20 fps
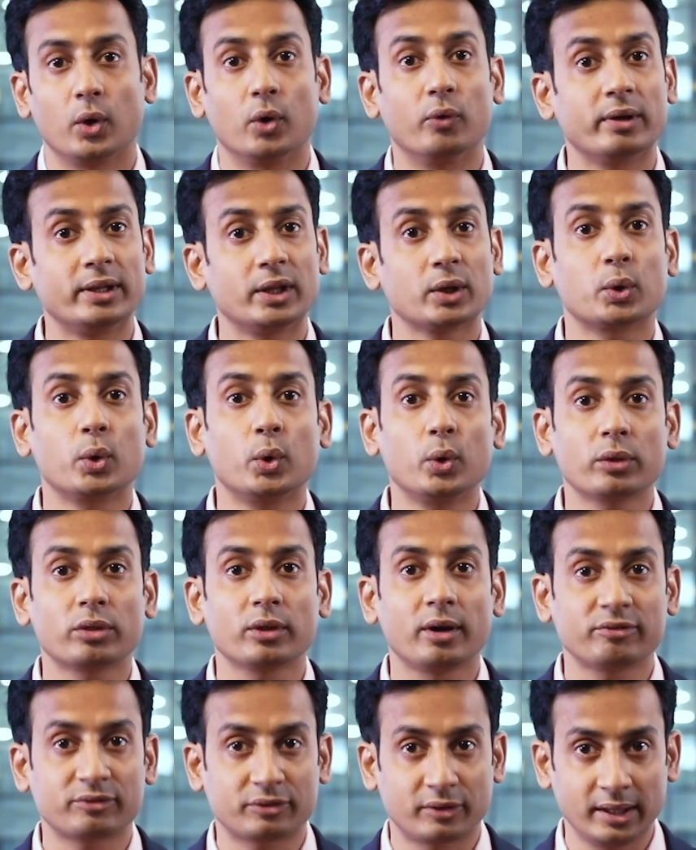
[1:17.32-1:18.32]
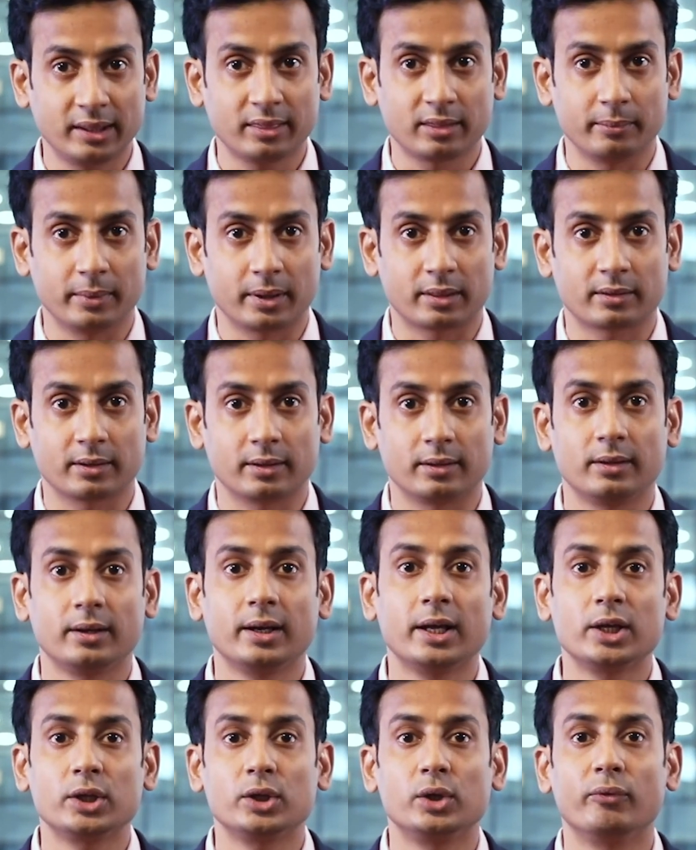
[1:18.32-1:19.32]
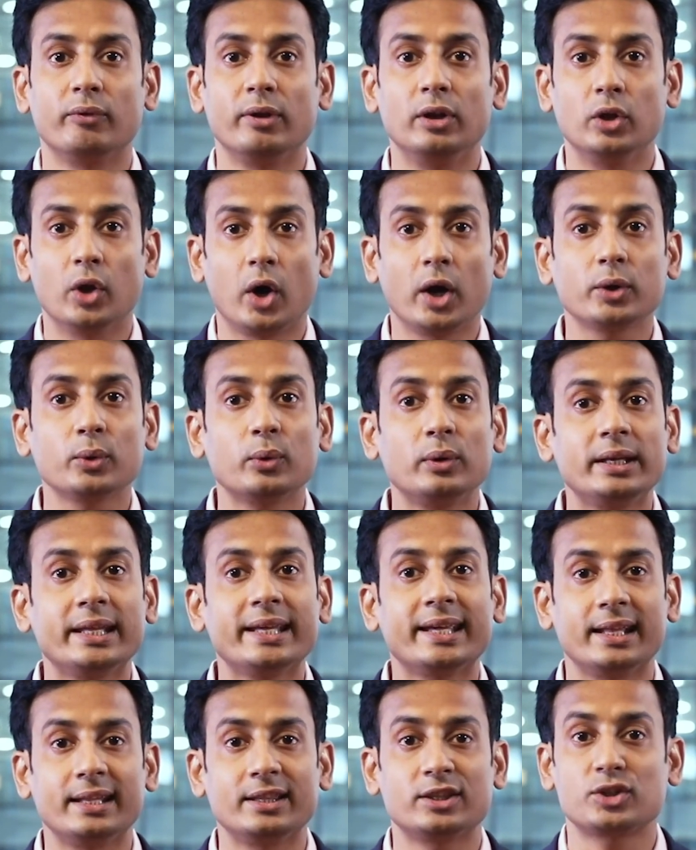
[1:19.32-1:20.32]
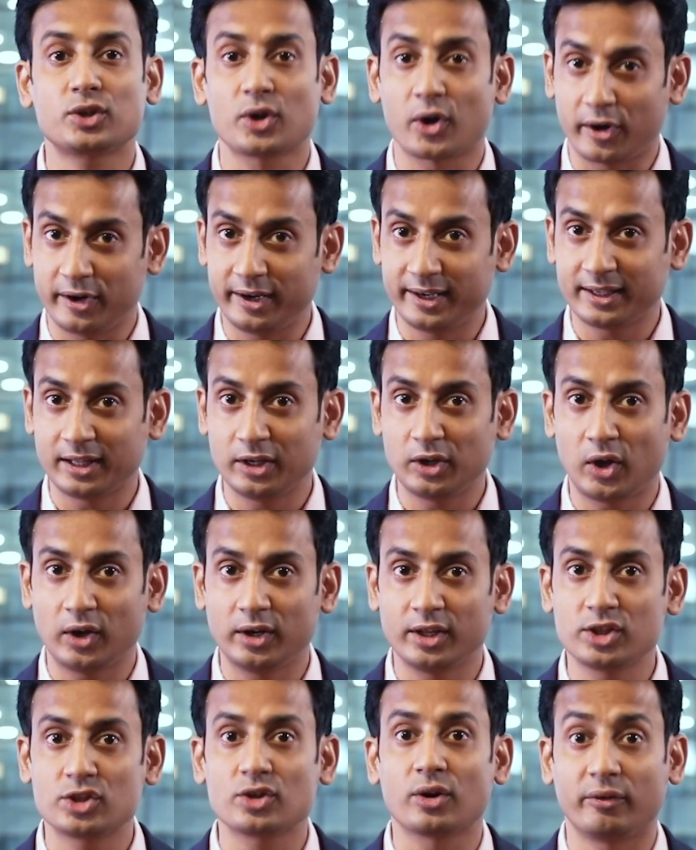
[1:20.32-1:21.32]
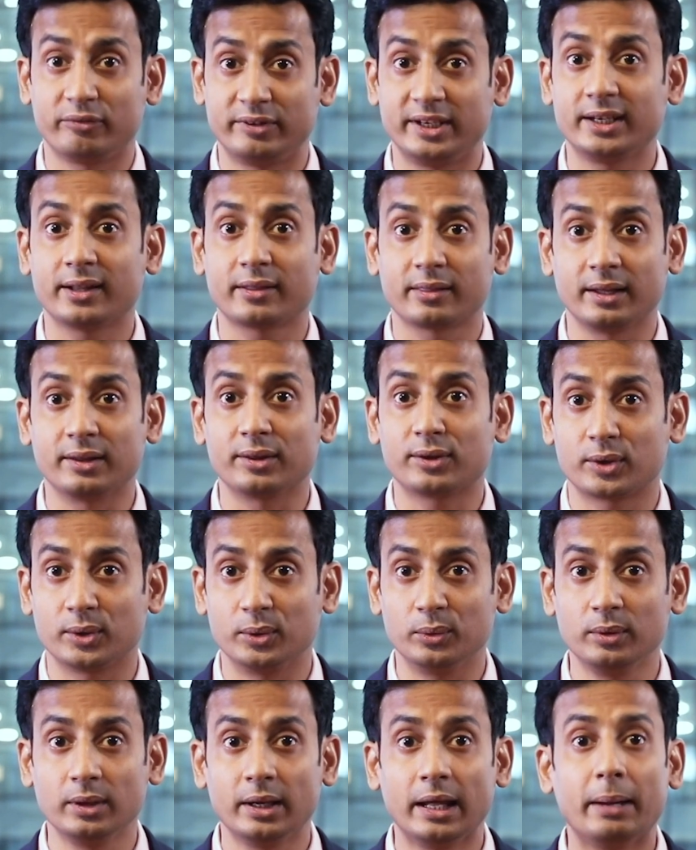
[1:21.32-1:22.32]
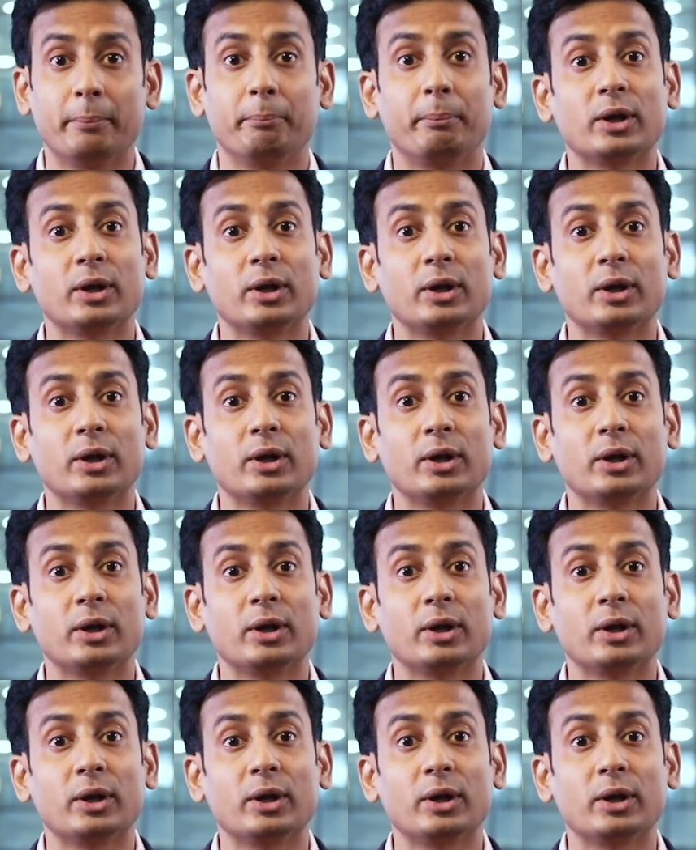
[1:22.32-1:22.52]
Over the course of three semesters, you will not only gain theoretical knowledge of data science tool,